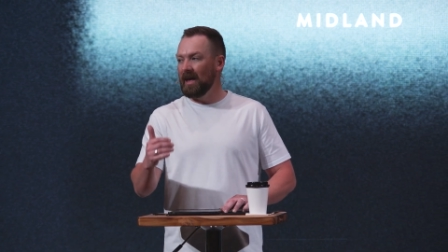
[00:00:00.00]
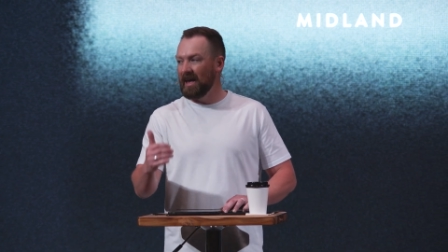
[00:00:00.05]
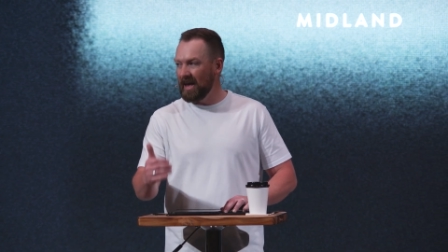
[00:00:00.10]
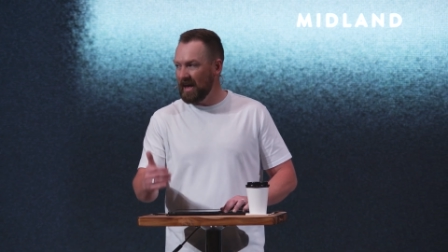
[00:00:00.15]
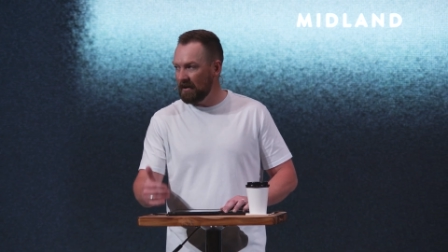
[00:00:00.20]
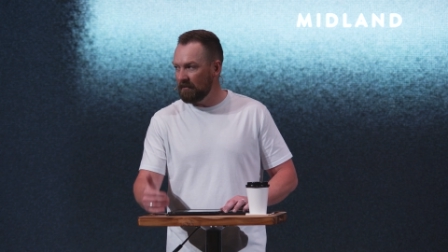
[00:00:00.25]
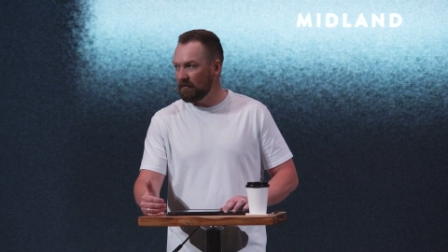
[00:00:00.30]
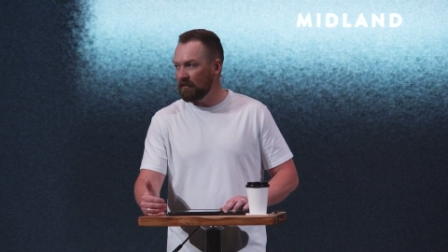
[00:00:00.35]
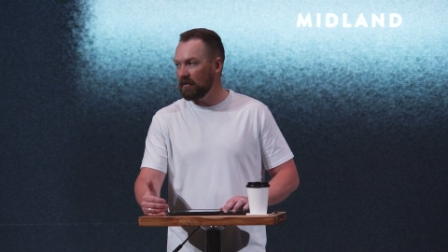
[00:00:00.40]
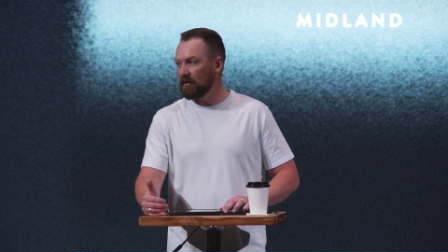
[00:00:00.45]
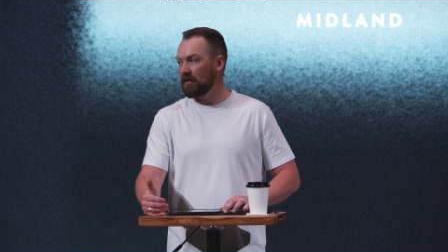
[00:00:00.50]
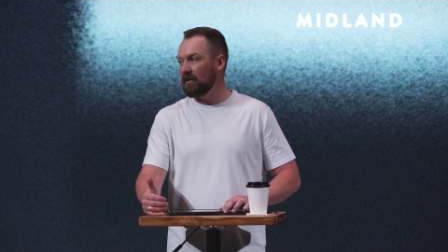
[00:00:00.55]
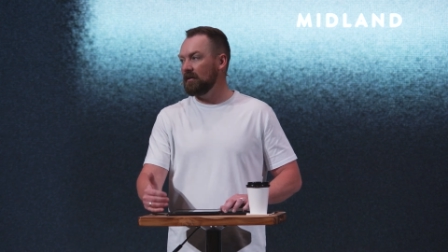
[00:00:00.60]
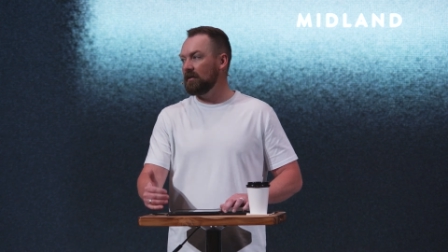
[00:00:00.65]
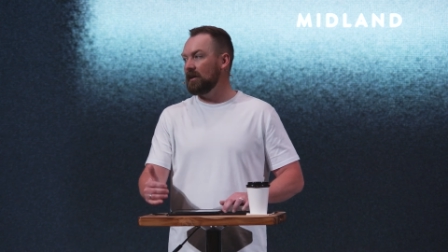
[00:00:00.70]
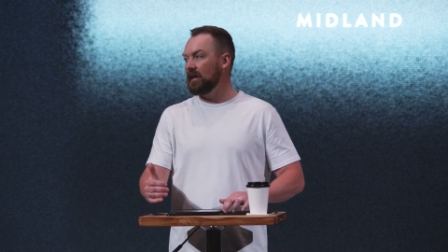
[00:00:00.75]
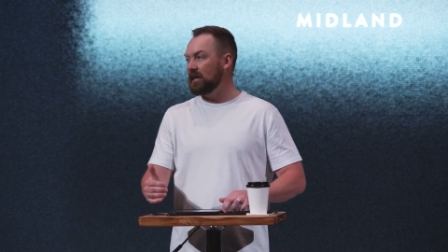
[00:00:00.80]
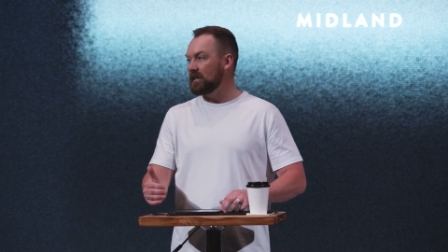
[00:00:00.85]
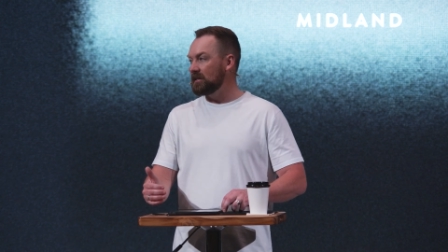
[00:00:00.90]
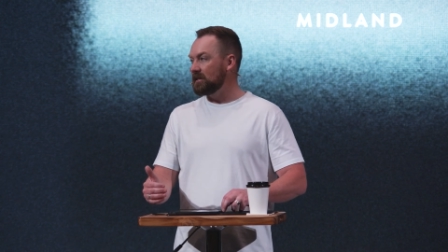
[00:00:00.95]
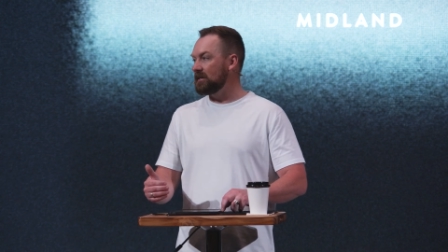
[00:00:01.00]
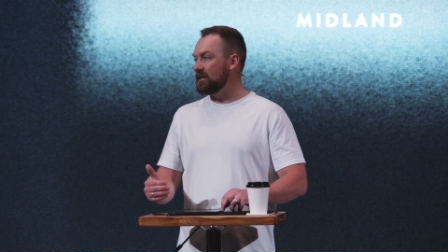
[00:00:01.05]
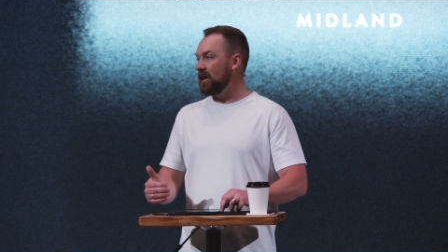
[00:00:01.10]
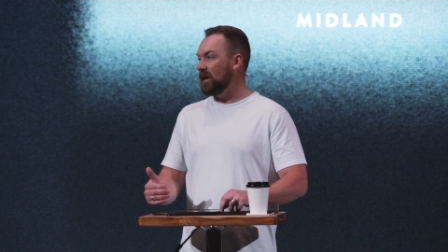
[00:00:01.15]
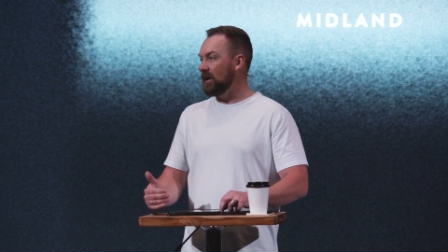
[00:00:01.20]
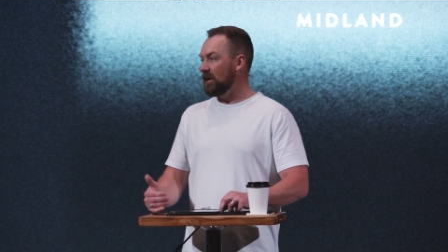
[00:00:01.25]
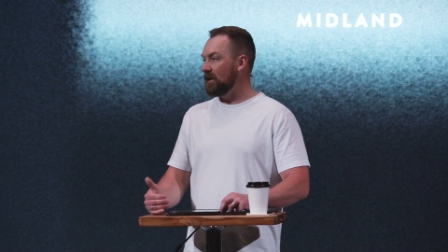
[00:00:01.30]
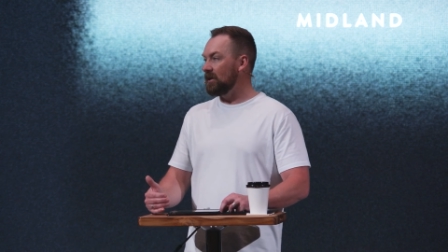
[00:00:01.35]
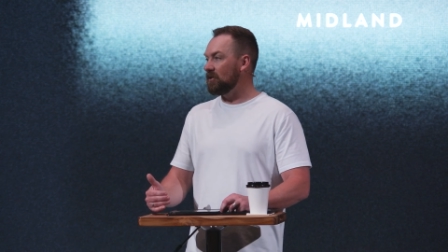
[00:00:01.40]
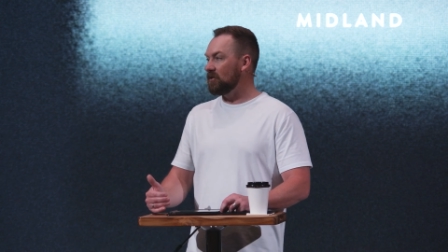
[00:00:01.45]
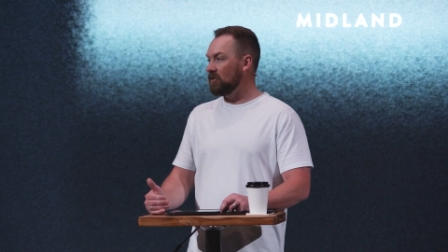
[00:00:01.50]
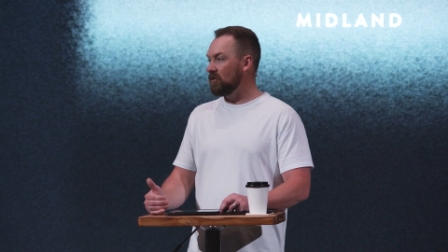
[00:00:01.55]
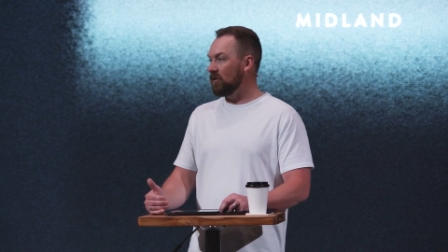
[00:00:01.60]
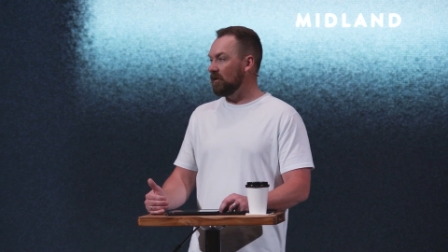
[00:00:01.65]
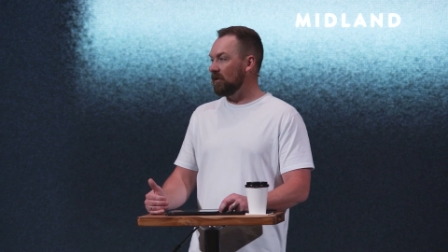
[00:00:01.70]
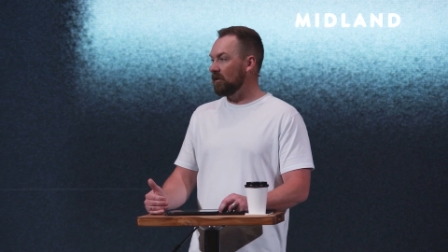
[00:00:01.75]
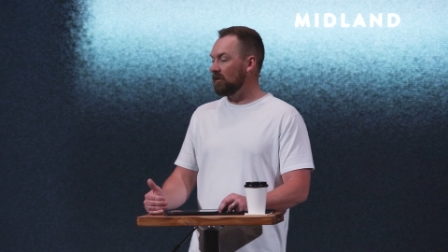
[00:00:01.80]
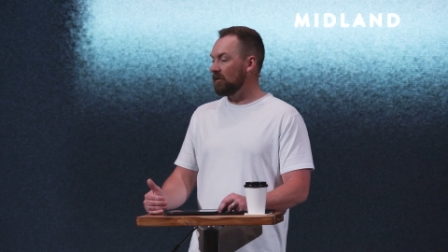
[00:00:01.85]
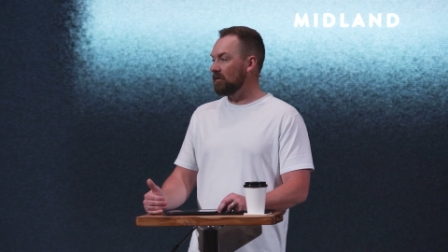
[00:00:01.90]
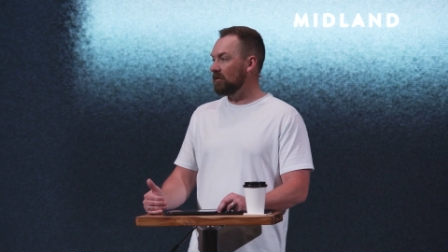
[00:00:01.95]
everything that he said he
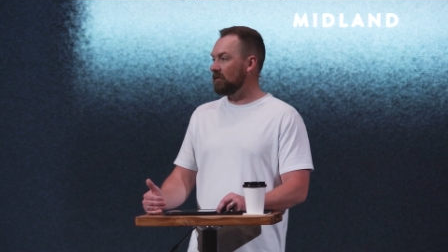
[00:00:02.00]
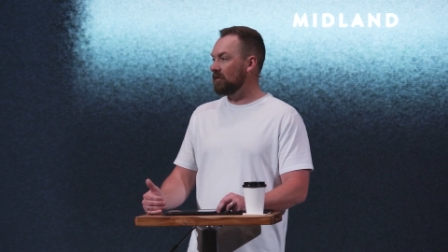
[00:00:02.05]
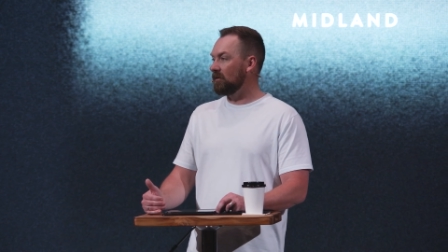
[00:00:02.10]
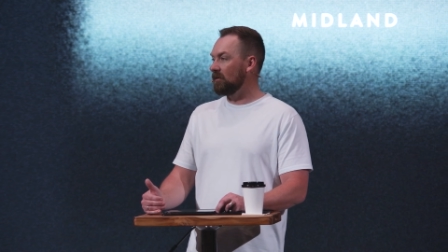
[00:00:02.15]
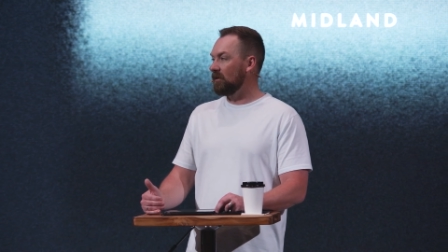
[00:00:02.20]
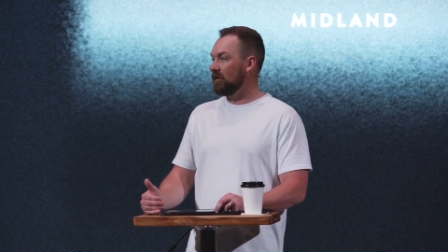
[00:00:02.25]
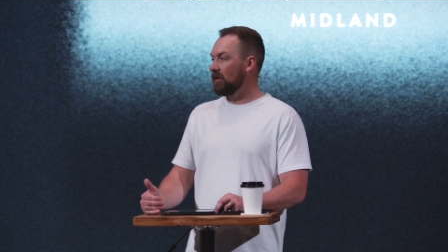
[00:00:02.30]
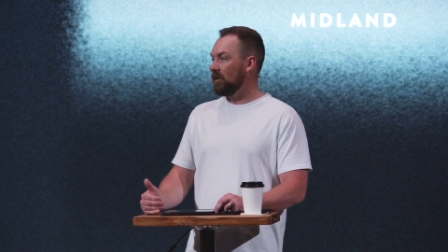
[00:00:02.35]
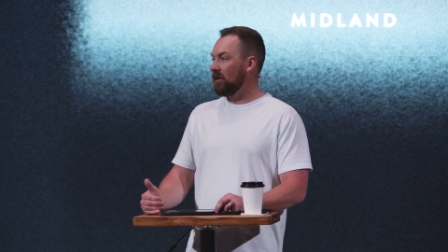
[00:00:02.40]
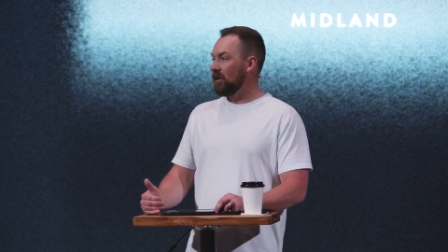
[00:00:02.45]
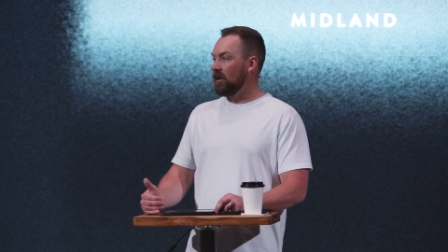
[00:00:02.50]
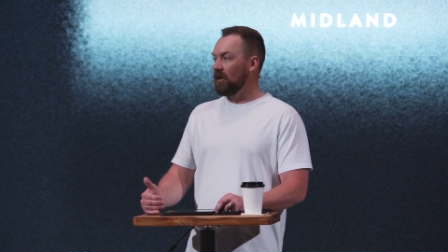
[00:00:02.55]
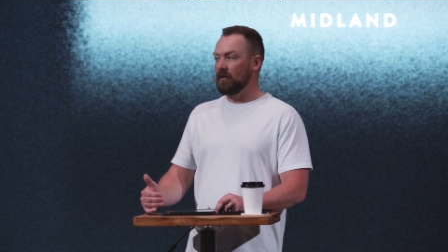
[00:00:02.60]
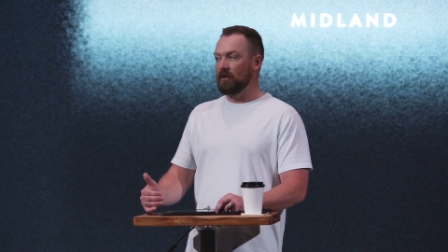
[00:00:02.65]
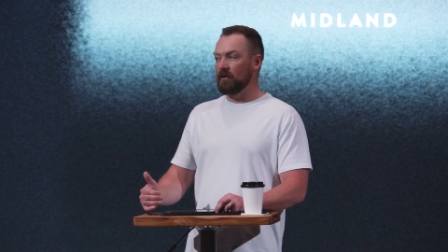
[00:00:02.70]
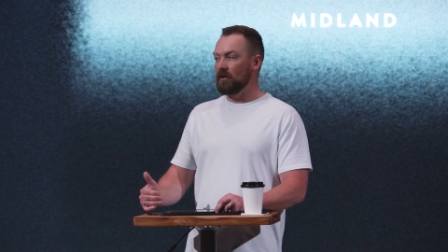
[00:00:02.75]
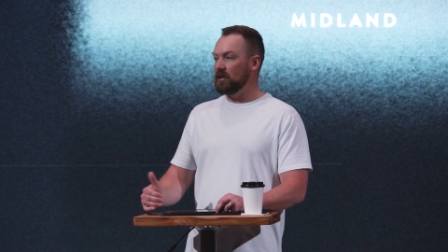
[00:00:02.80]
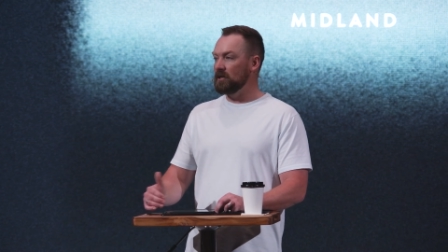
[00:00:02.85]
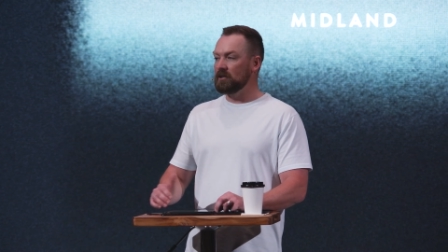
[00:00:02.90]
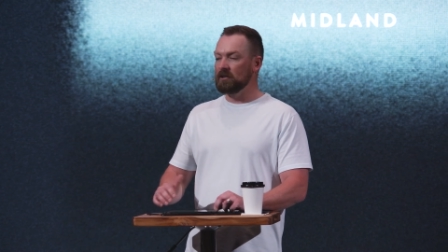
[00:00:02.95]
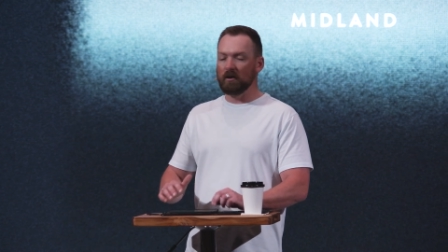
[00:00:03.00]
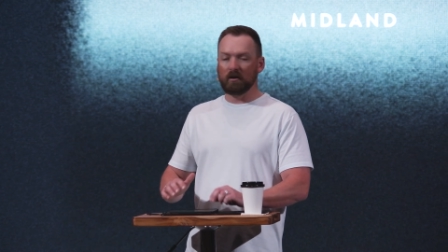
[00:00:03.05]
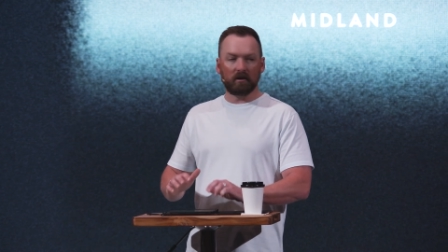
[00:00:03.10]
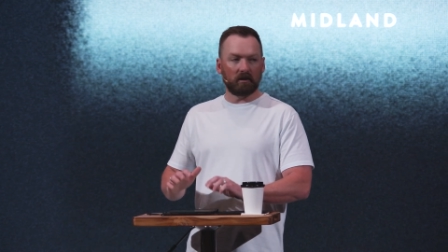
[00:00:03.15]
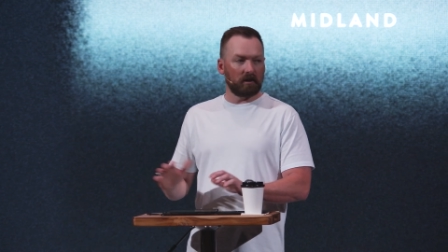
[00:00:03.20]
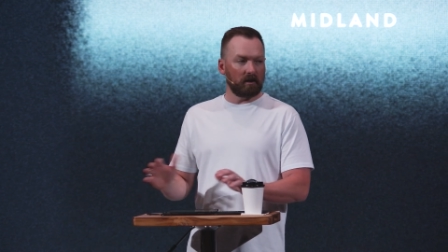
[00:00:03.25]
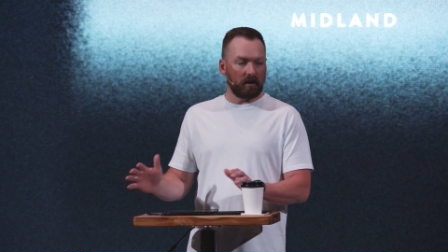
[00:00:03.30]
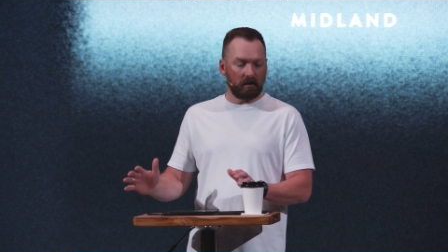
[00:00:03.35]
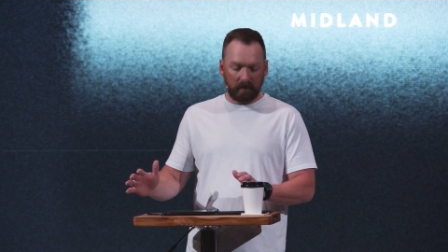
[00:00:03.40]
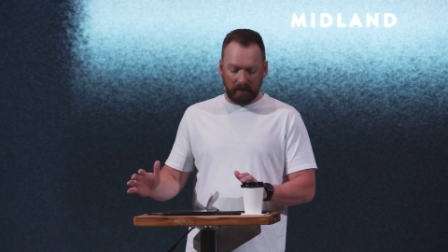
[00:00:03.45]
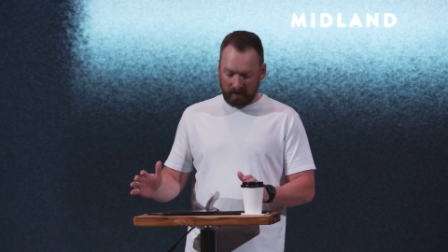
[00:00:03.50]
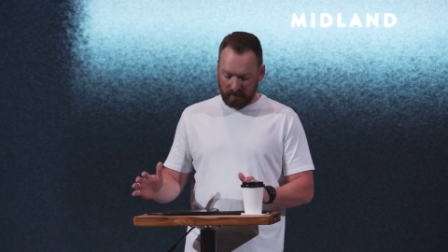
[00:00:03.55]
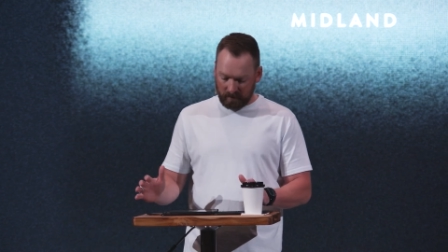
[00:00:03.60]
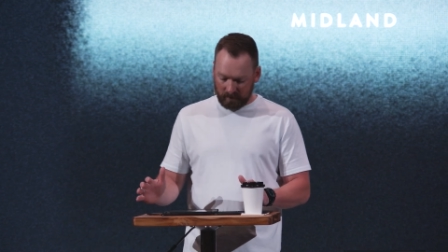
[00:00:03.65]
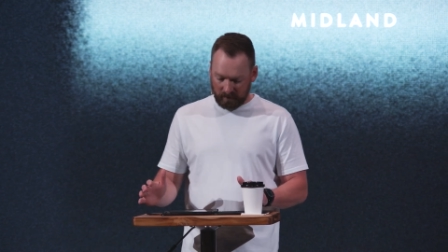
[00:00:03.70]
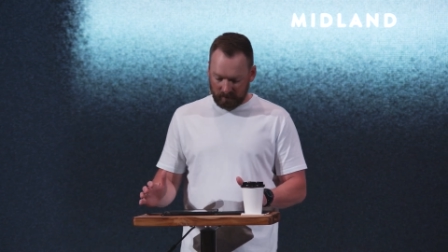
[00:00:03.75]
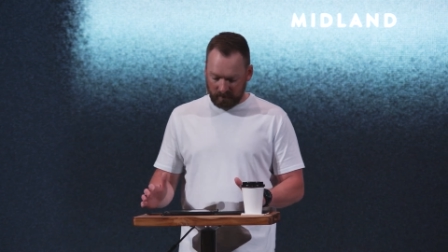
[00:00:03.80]
could. There is no limit